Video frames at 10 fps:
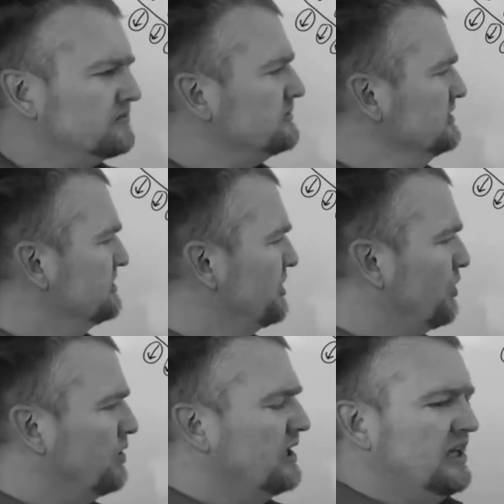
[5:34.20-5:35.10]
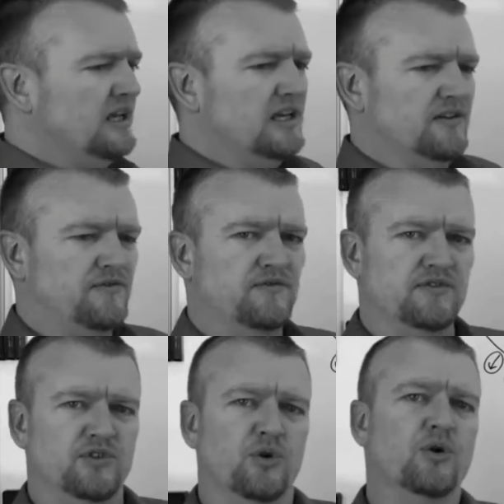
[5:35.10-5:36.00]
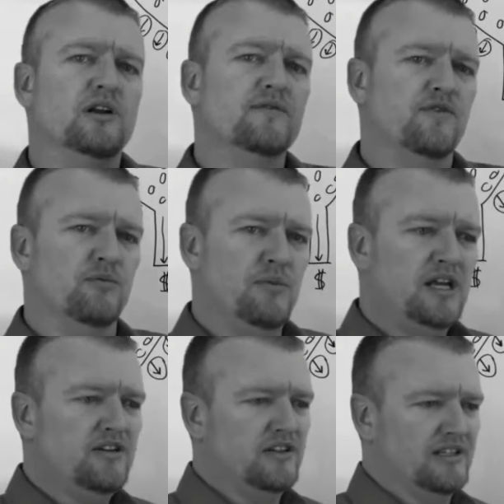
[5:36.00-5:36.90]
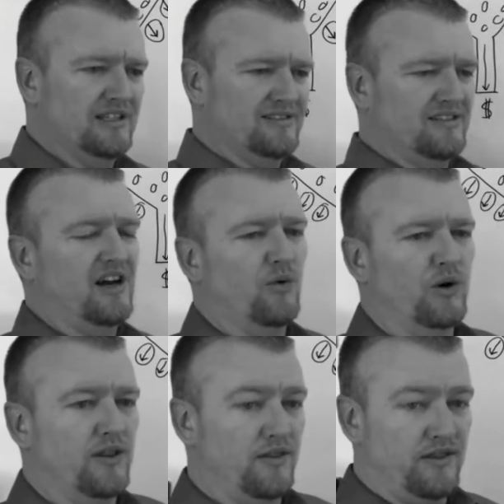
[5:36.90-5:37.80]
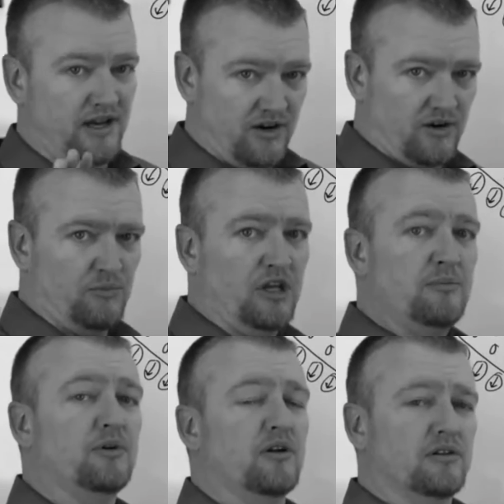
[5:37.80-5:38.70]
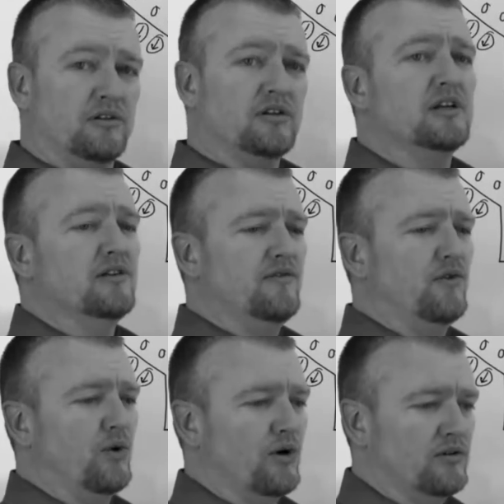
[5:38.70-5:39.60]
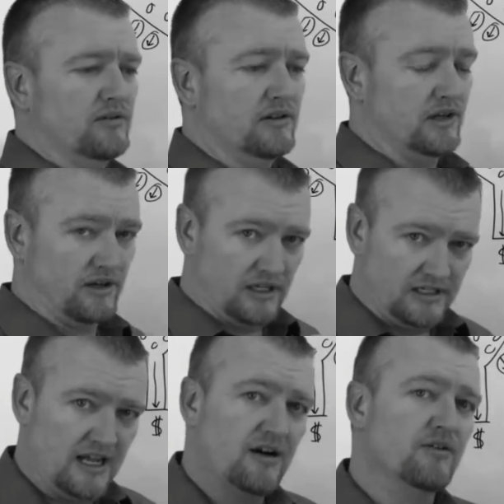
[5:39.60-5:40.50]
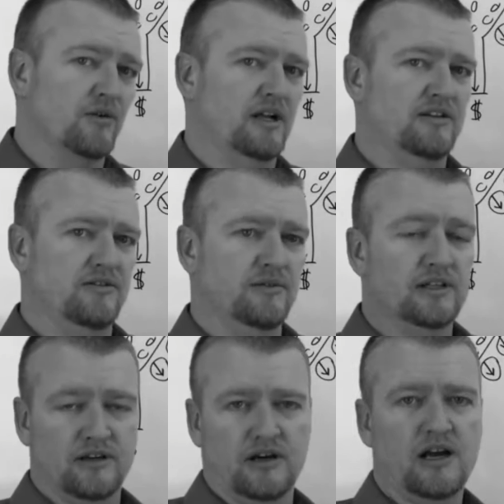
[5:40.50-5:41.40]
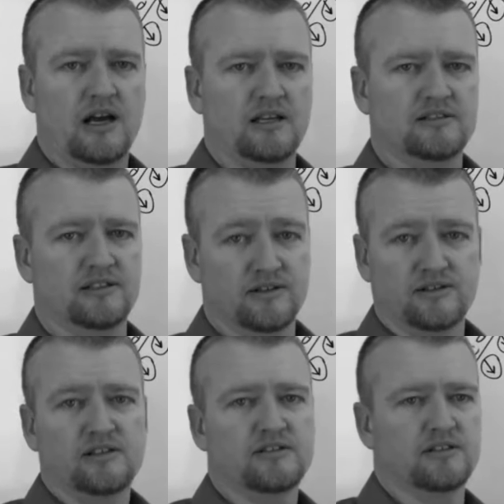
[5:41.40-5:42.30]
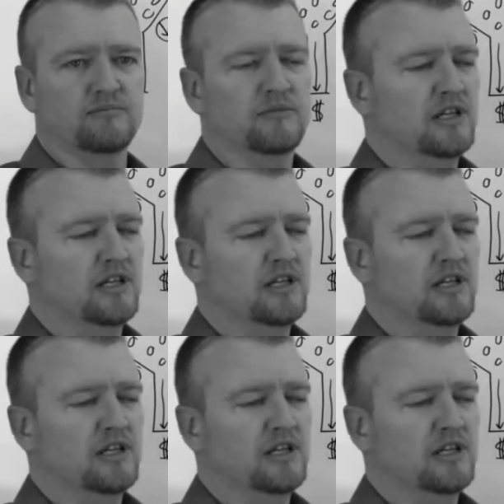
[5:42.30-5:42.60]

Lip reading: So if your information is not what their people are looking for, they're going to downgrade you in their eyes, in their system.